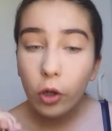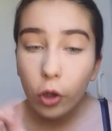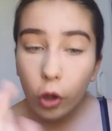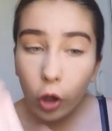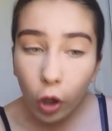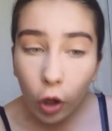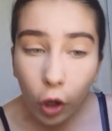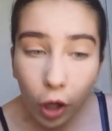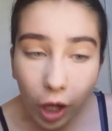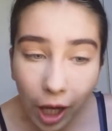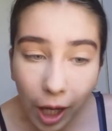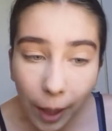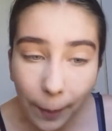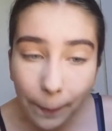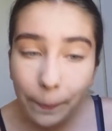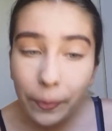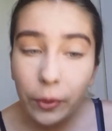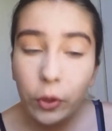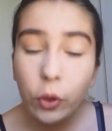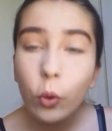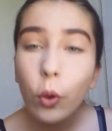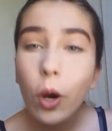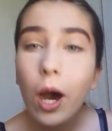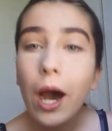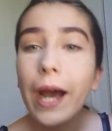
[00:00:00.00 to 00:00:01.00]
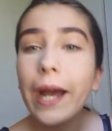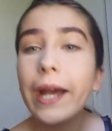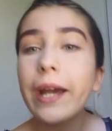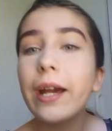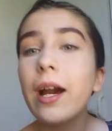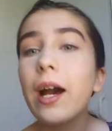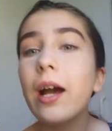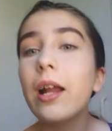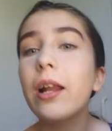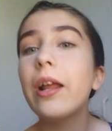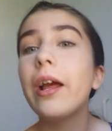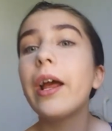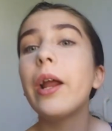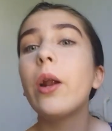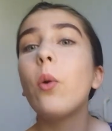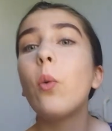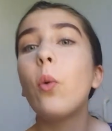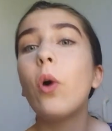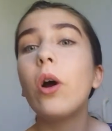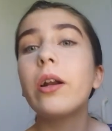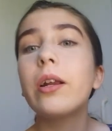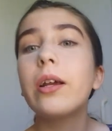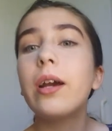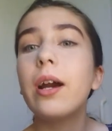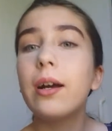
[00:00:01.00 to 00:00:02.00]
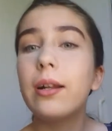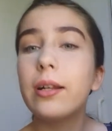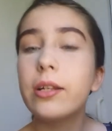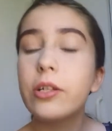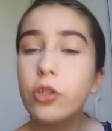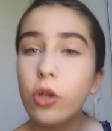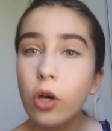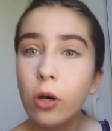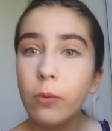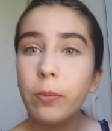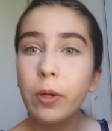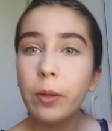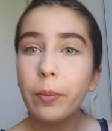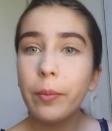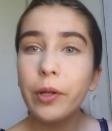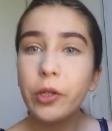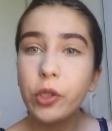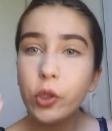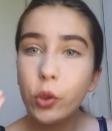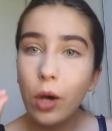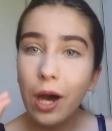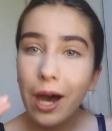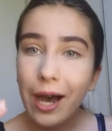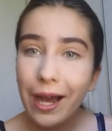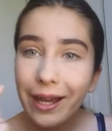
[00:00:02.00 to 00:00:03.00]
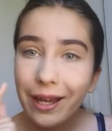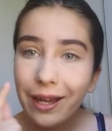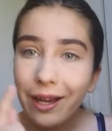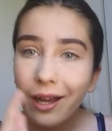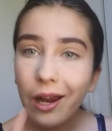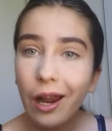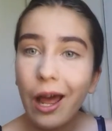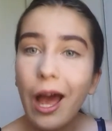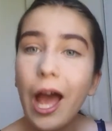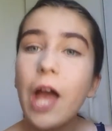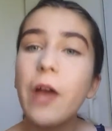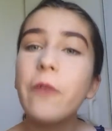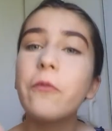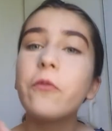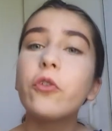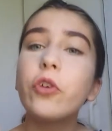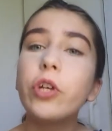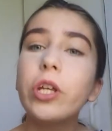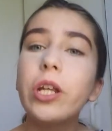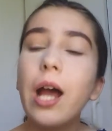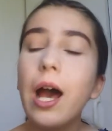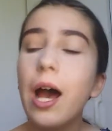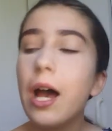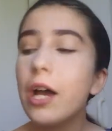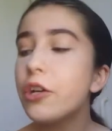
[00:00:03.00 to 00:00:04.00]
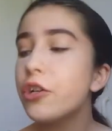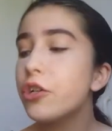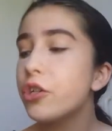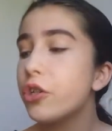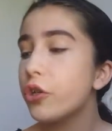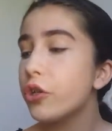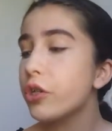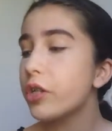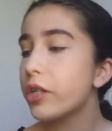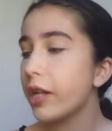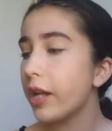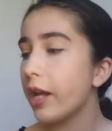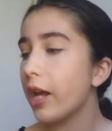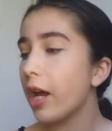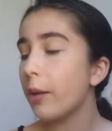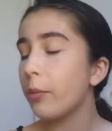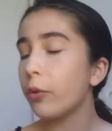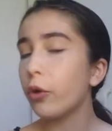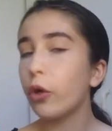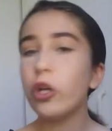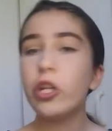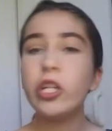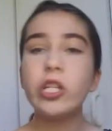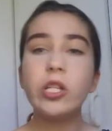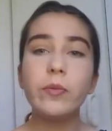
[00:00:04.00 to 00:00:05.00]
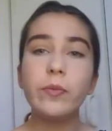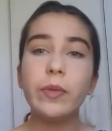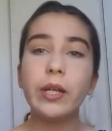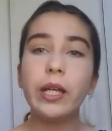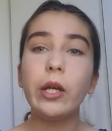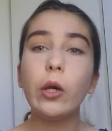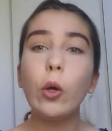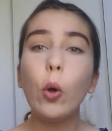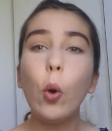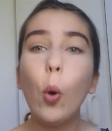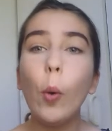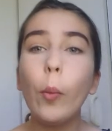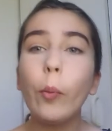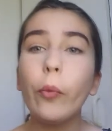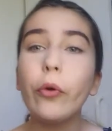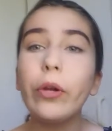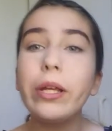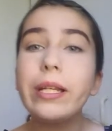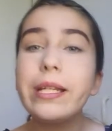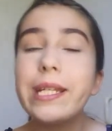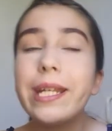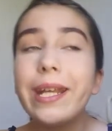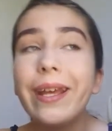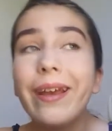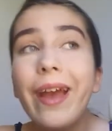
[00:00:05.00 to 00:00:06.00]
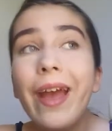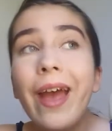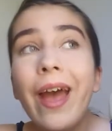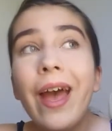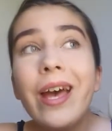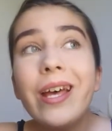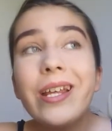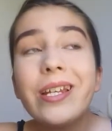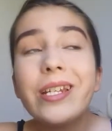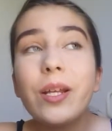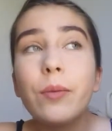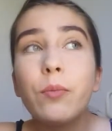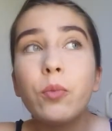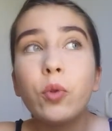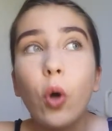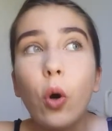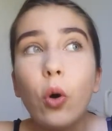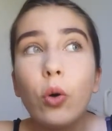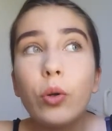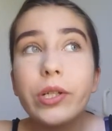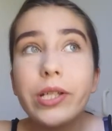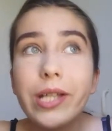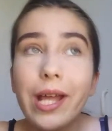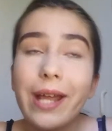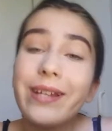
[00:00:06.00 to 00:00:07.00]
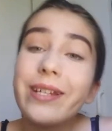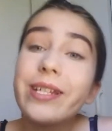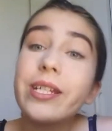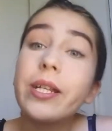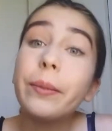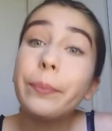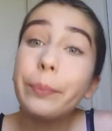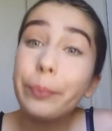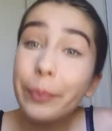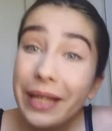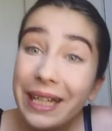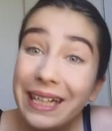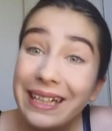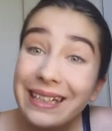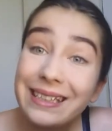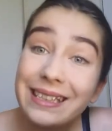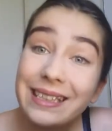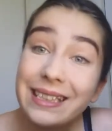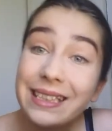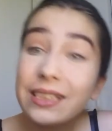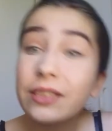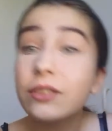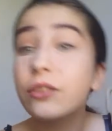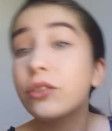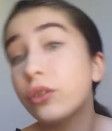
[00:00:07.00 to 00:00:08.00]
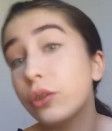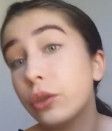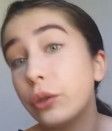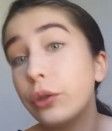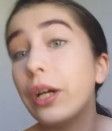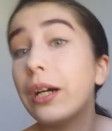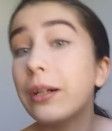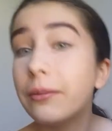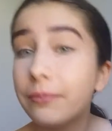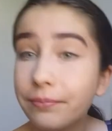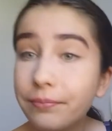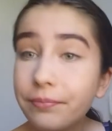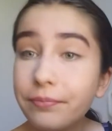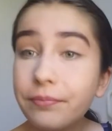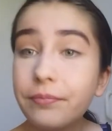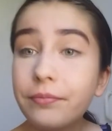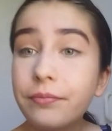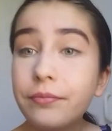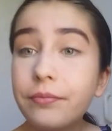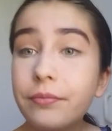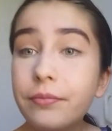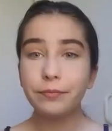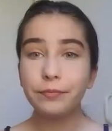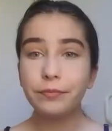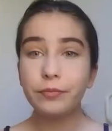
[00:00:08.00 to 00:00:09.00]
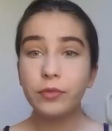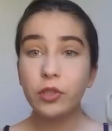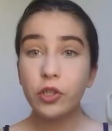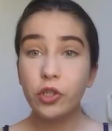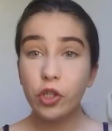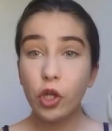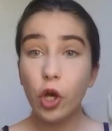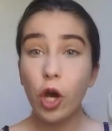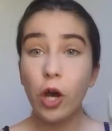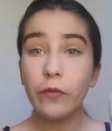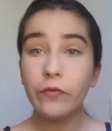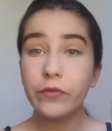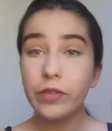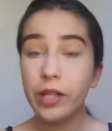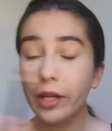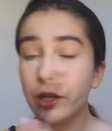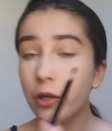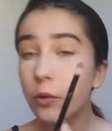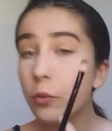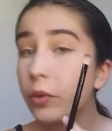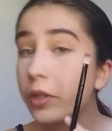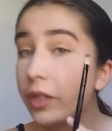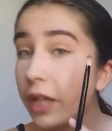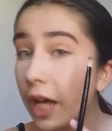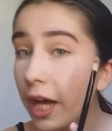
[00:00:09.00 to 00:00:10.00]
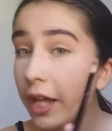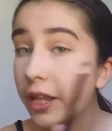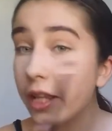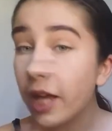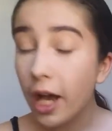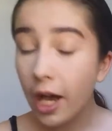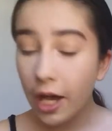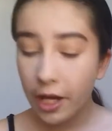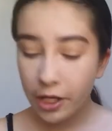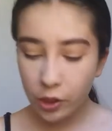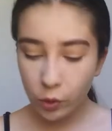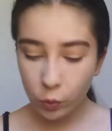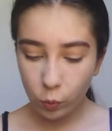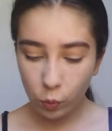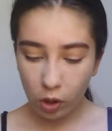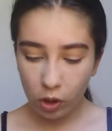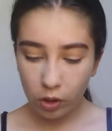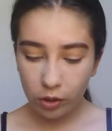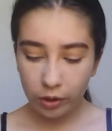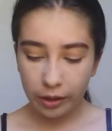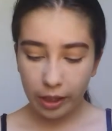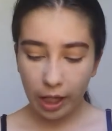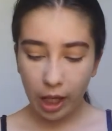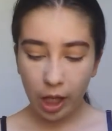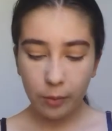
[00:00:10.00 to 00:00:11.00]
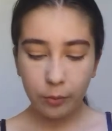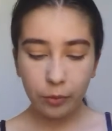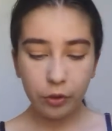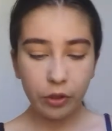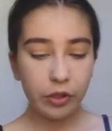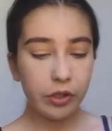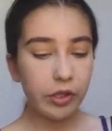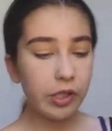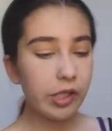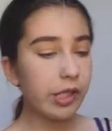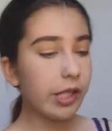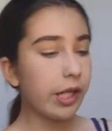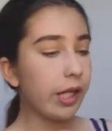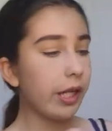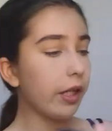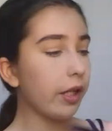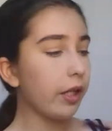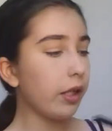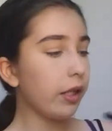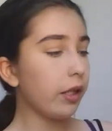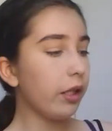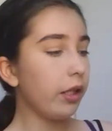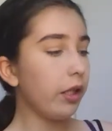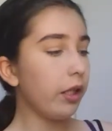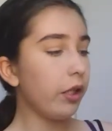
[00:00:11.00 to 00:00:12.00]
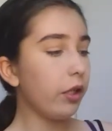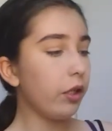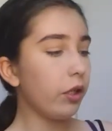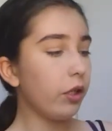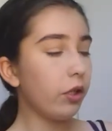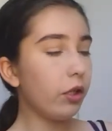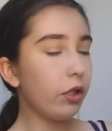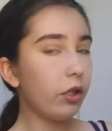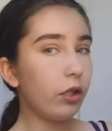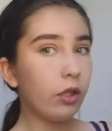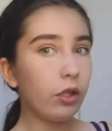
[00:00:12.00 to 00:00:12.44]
look up your eye color and what colors complement your eye color. I have green eyes, so today I'm going to be incorporating some golds and some pinks. So yeah. So I've done it with the other eye as well. Now I'm going to take the...